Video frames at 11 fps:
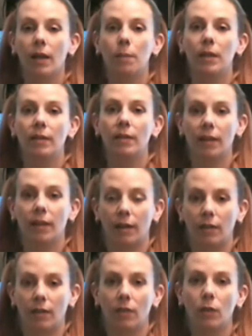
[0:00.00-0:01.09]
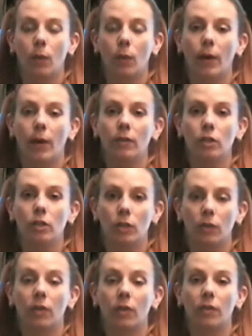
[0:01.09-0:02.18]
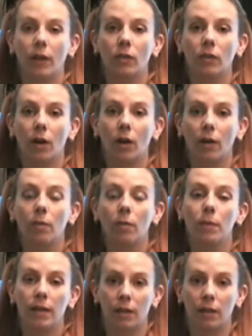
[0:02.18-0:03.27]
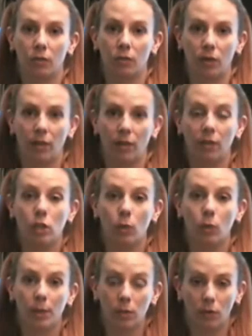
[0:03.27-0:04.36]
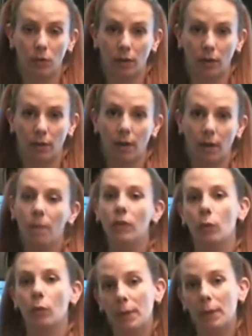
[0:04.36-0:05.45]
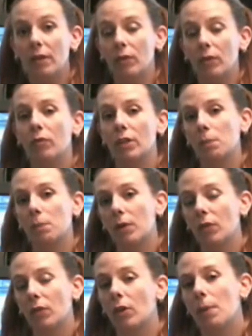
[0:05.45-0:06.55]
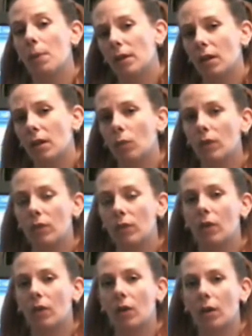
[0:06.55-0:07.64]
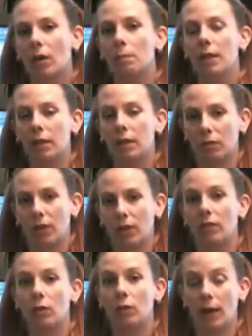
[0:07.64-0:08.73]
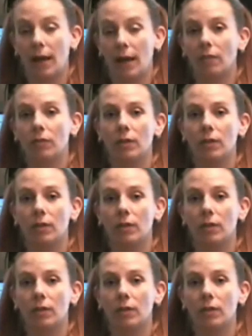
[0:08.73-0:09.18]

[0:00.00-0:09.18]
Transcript: In MIDI settings, you will want to choose the sound card MIDI interface that you will be using. This will be different for each person depending on what sound card MIDI interface you have.